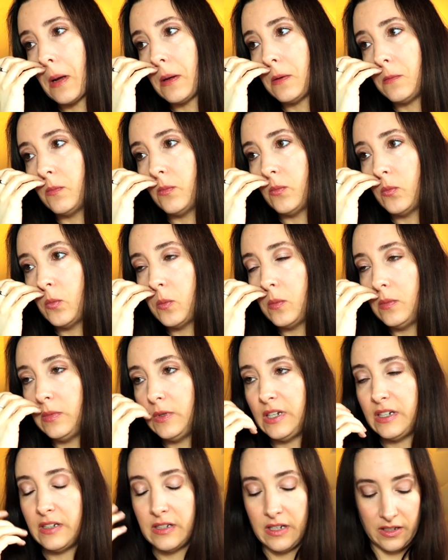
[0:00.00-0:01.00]
I
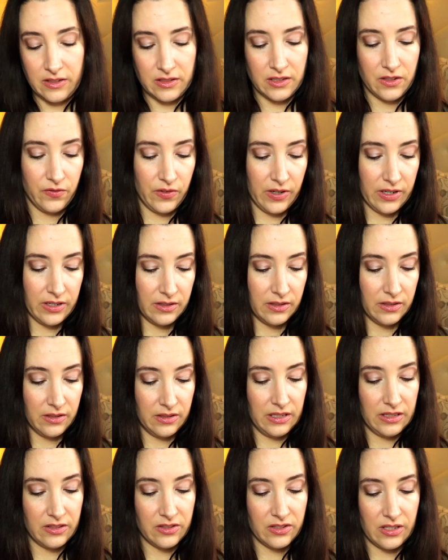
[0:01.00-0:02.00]
need to ask if I
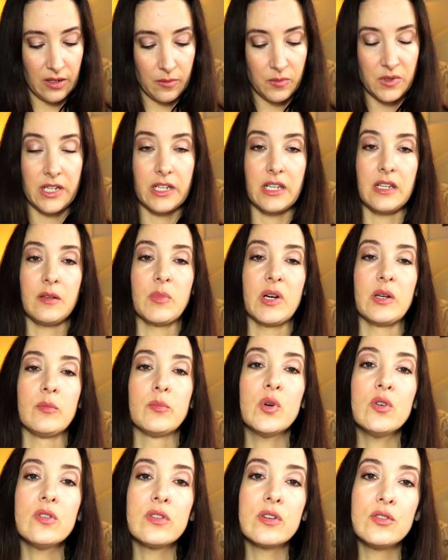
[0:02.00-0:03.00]
need to stop taking my
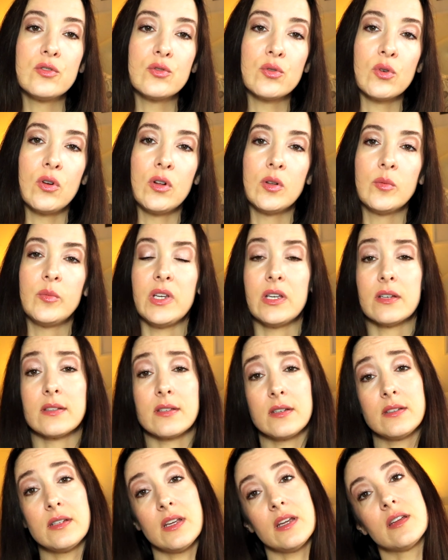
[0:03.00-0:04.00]
birth control,
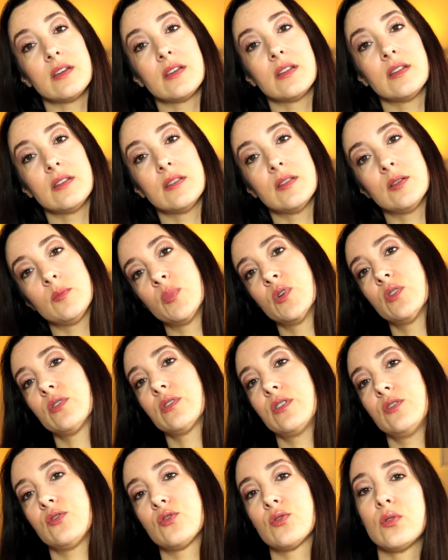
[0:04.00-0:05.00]
because I take the
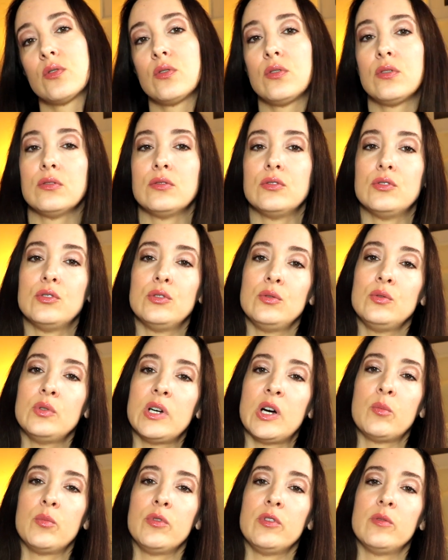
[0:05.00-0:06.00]
birth control to
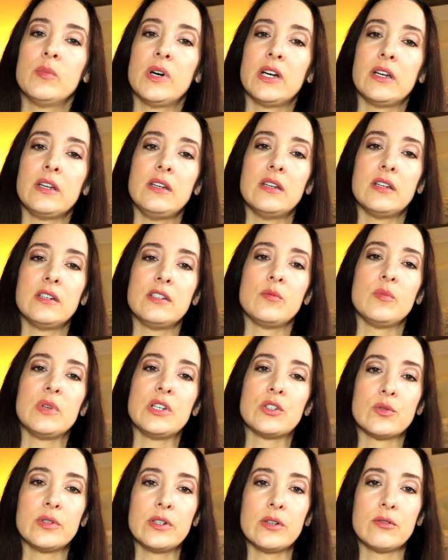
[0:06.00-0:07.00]
help with my
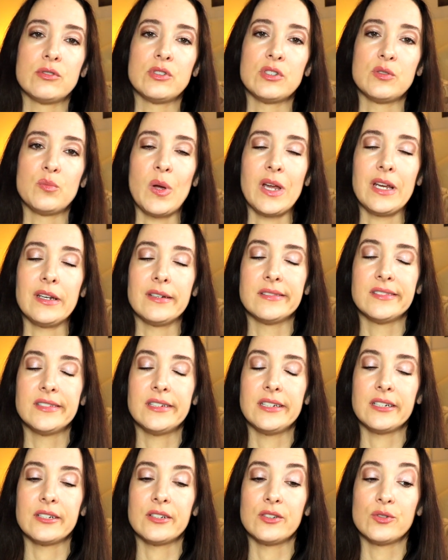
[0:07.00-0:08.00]
endometriosis pain
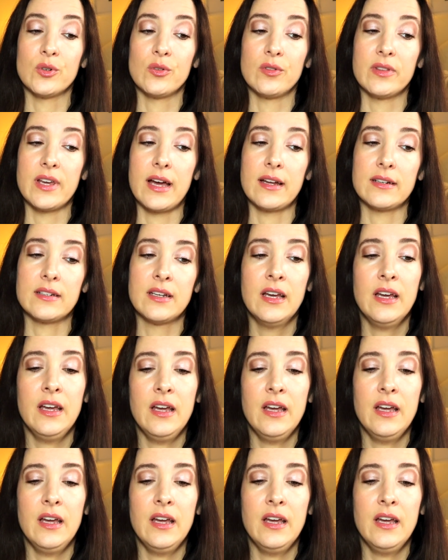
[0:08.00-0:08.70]
and control that.